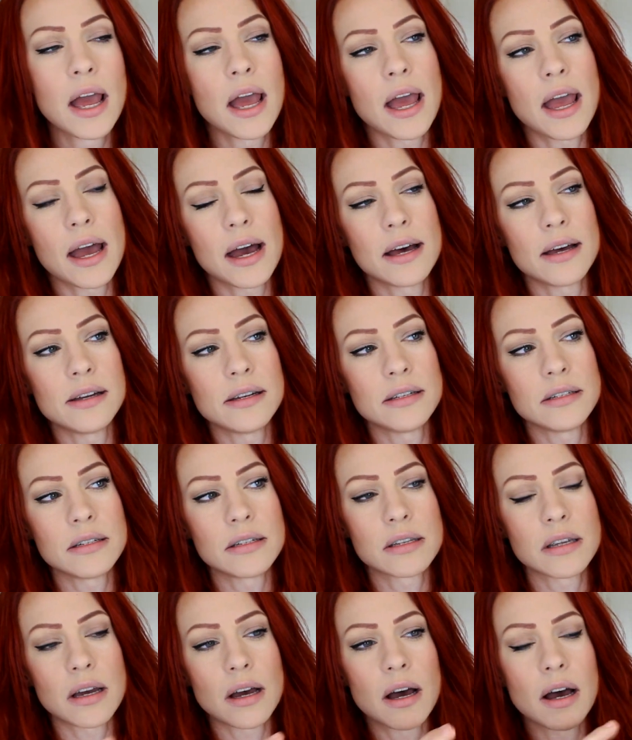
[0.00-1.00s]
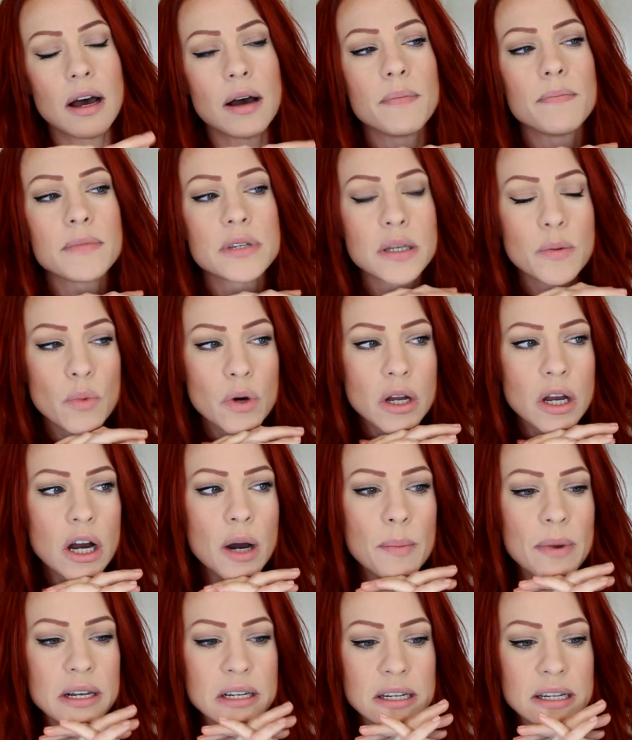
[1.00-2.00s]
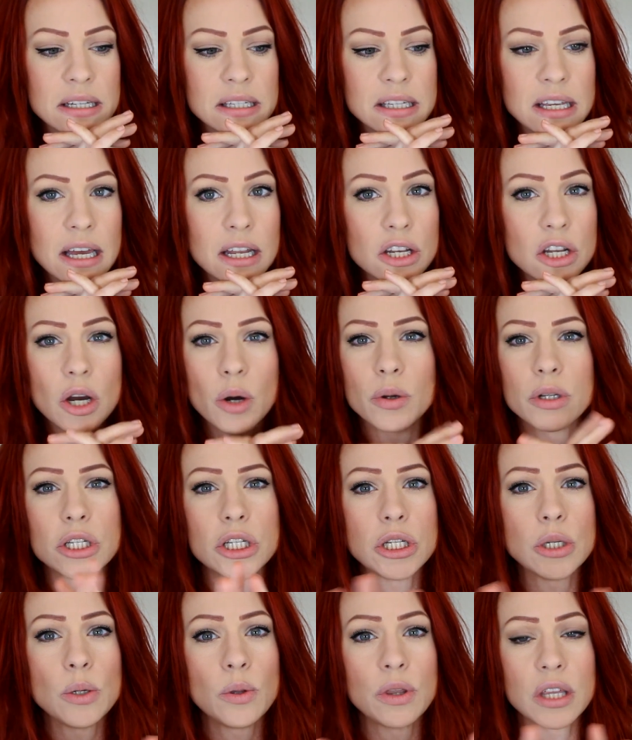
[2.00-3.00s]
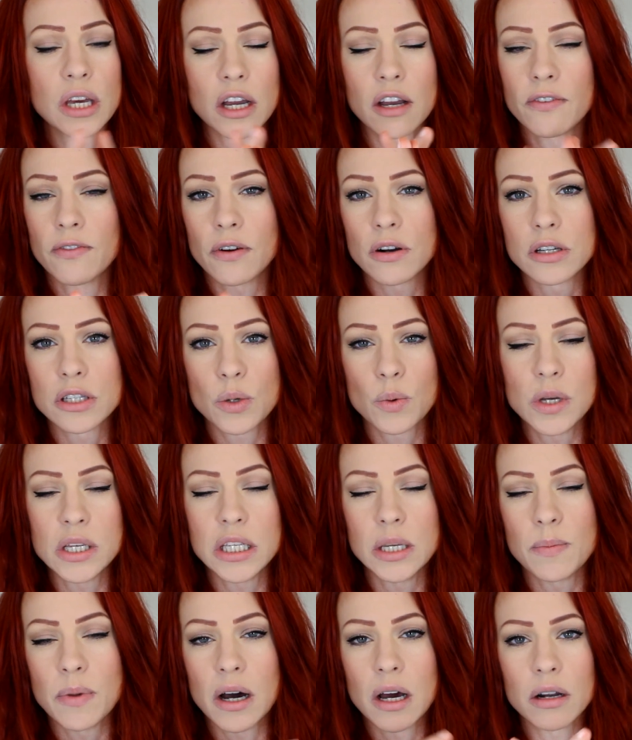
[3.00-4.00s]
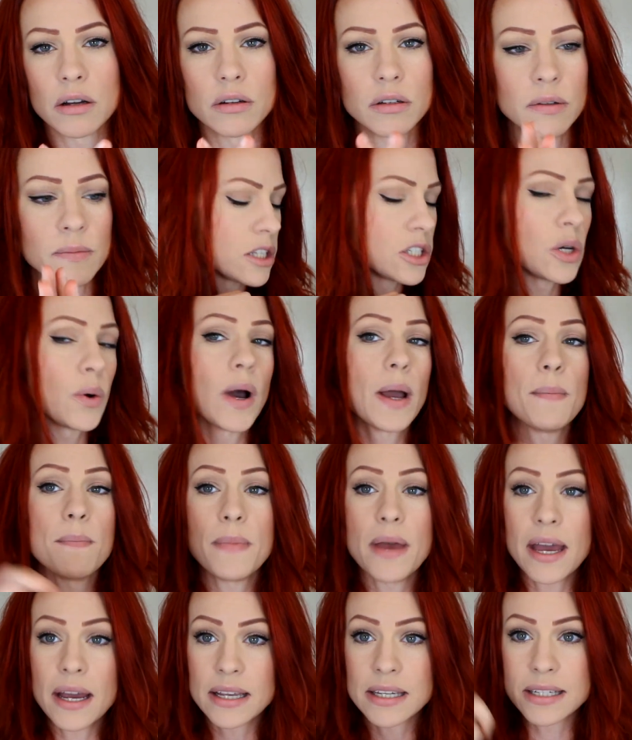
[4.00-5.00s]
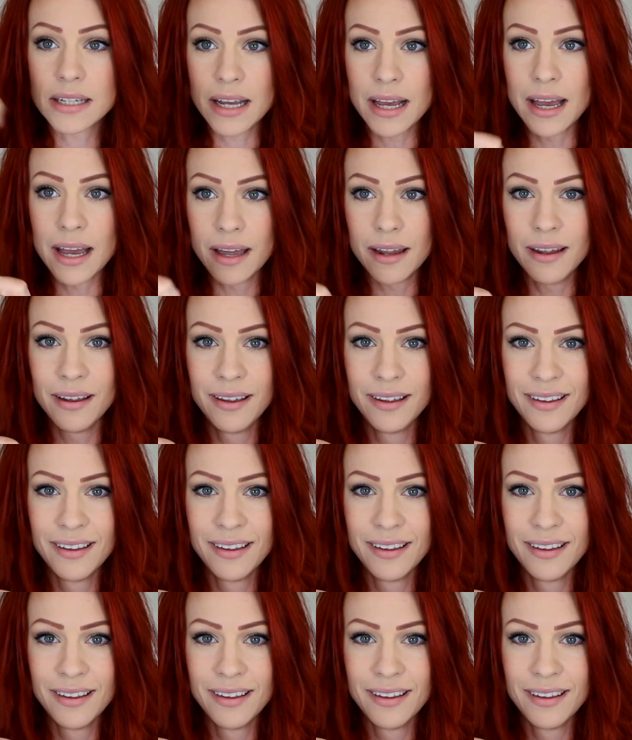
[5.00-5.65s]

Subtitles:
and someone commented and said no, it's too thick for a squeezy bottle. So I mixed it,